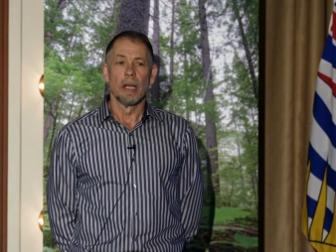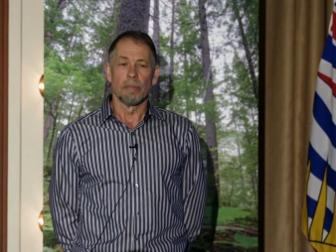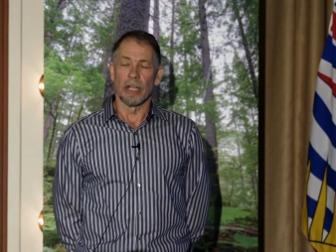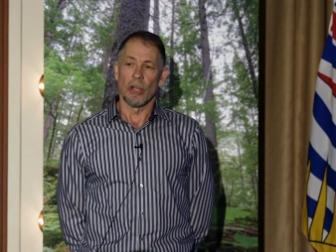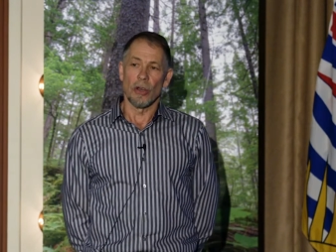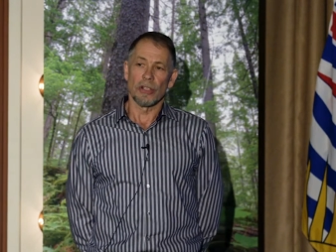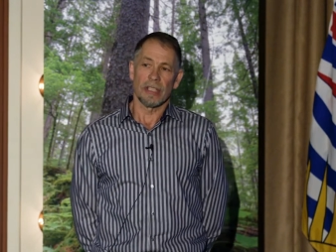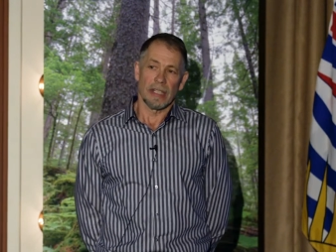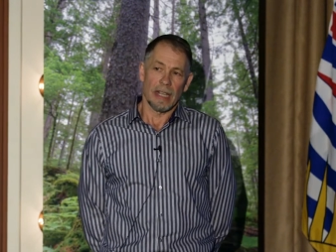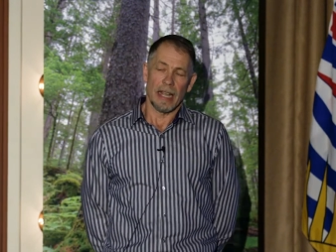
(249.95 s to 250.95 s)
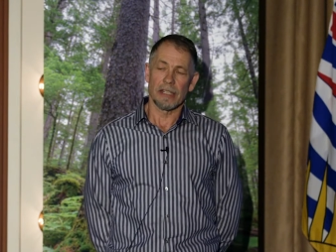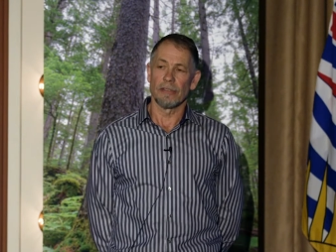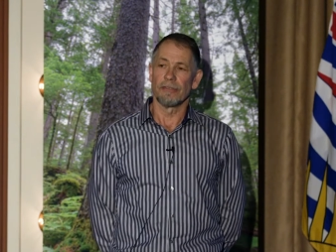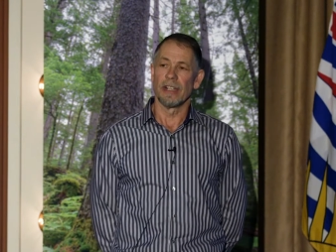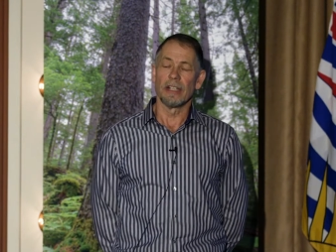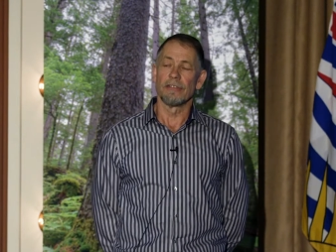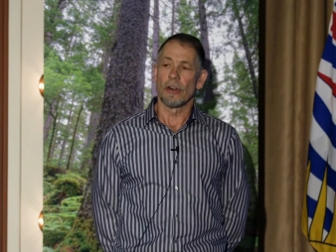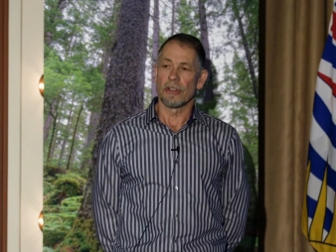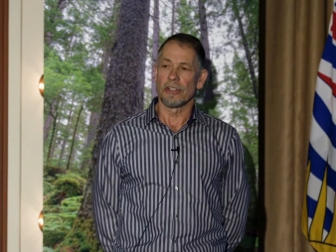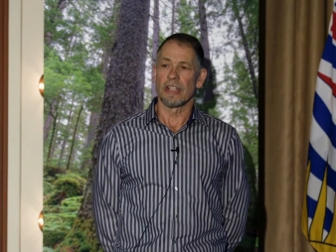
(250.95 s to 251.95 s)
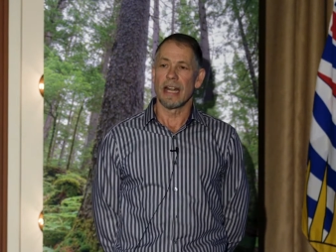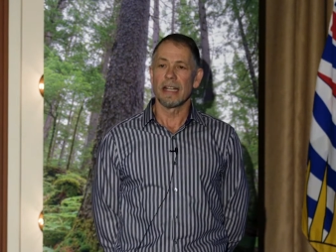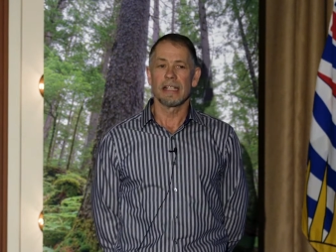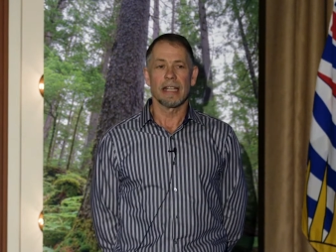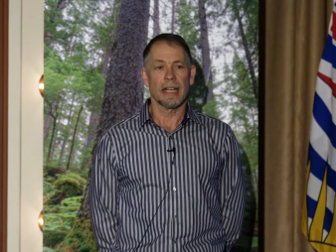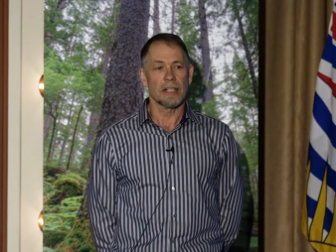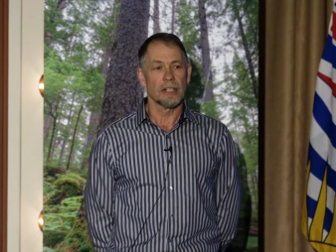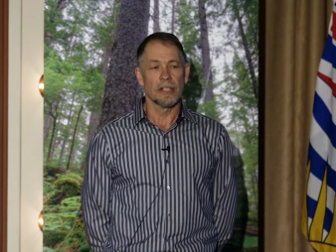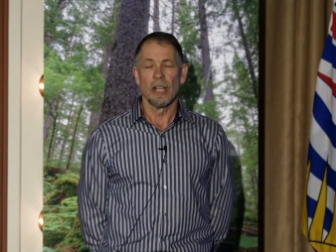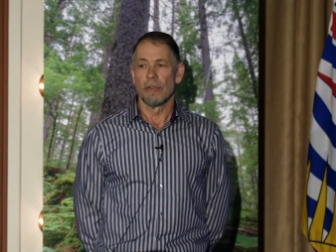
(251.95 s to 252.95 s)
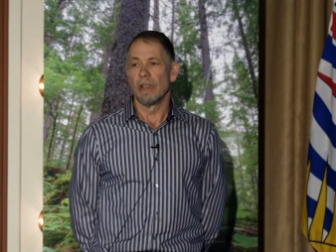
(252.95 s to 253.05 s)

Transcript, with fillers: because as in the forest genetic sections,